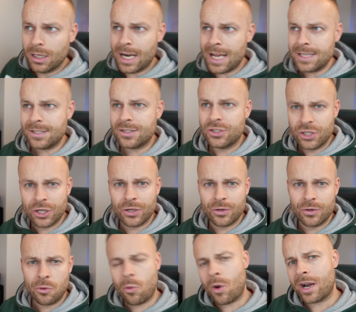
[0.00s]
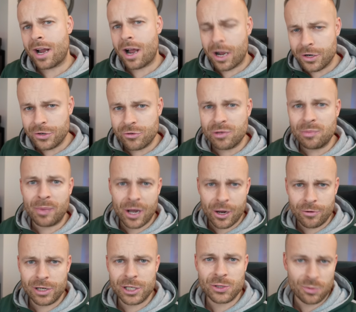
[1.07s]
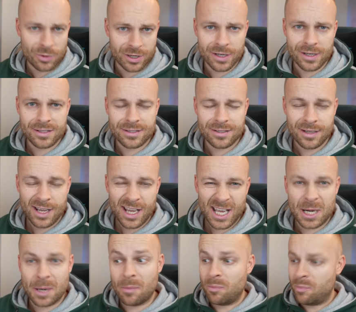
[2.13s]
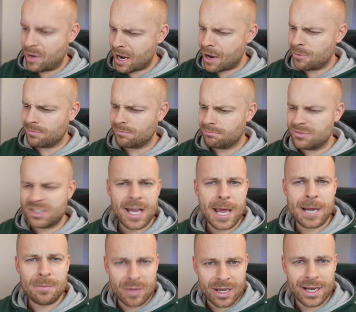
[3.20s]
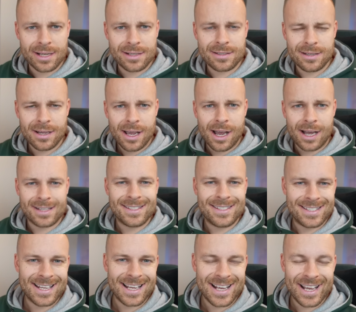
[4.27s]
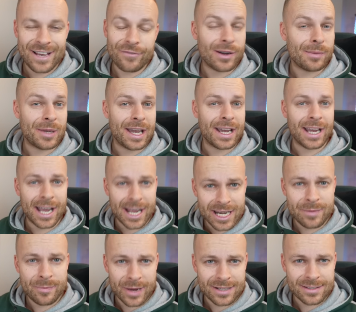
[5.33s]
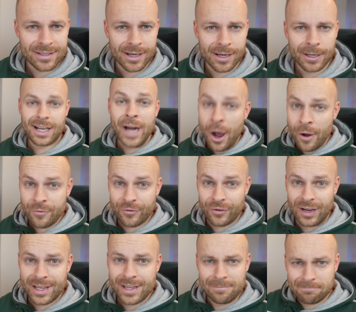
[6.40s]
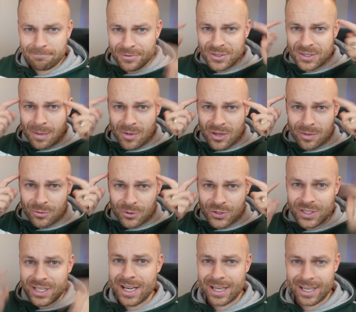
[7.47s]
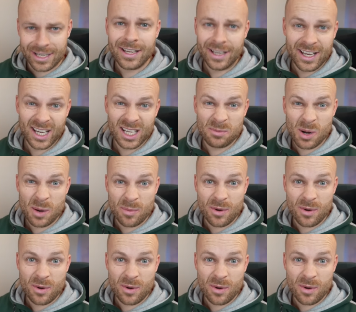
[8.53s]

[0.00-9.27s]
let's do 100 Polish words in about 10 minutes and see if I'm getting any better. And hopefully, some of them will stick in my